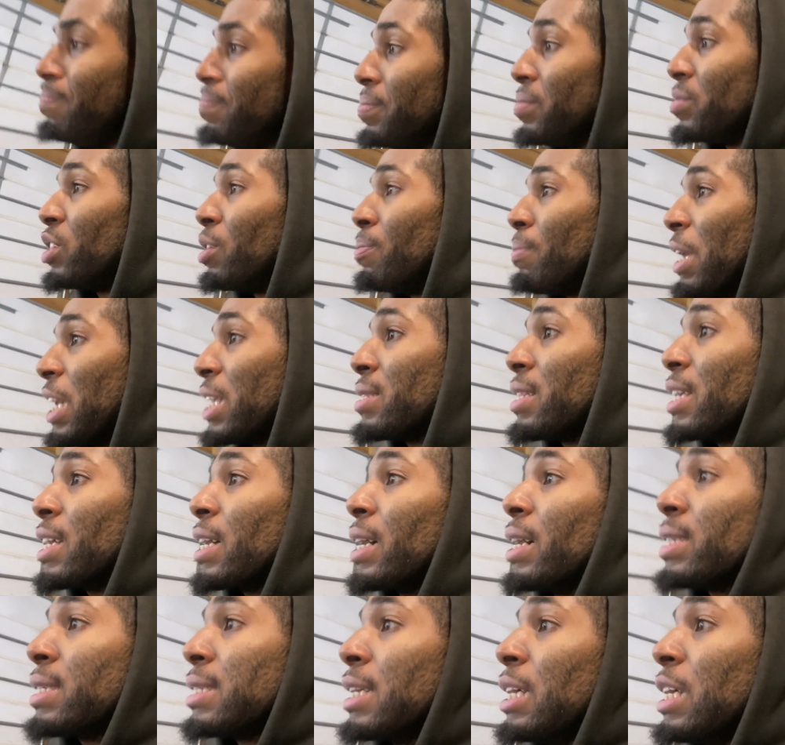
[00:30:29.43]
the main thing
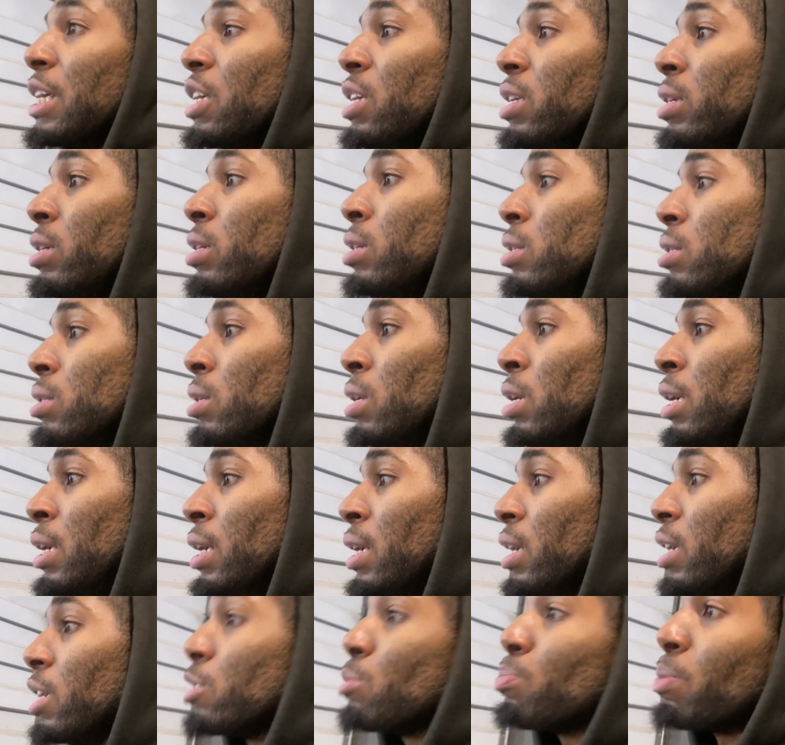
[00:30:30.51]
I'll say is,
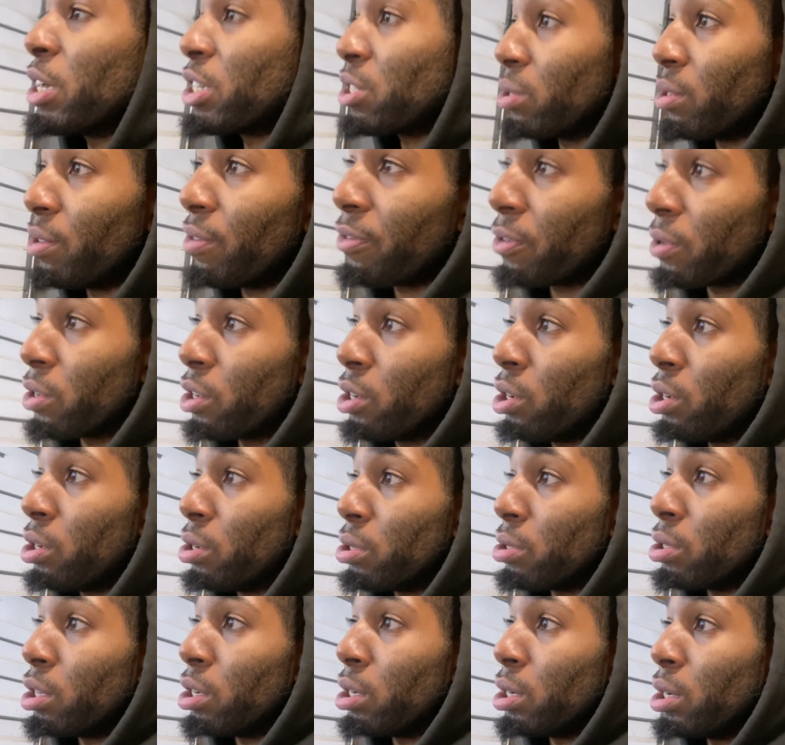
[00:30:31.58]
especially for
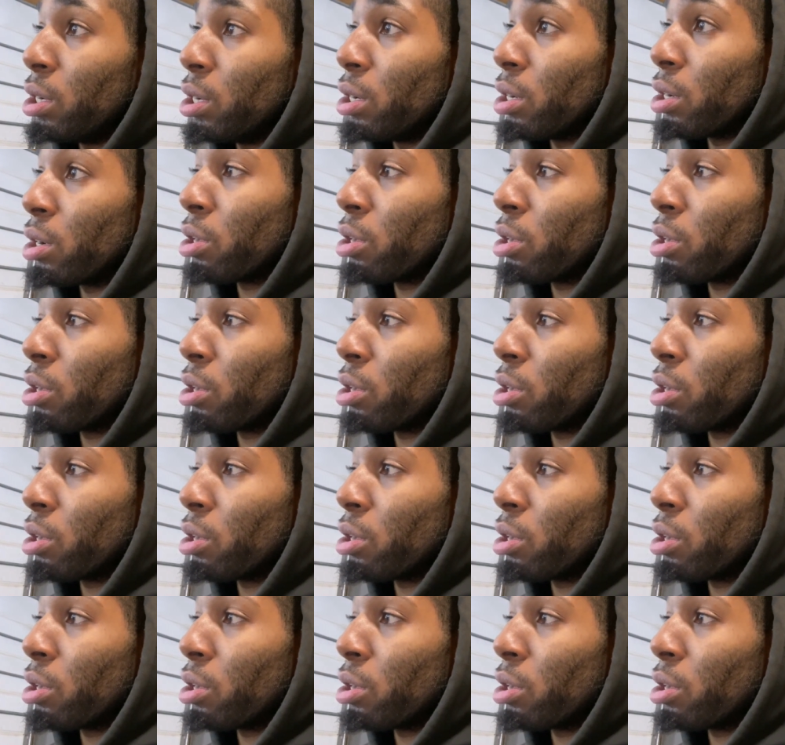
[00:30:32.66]
the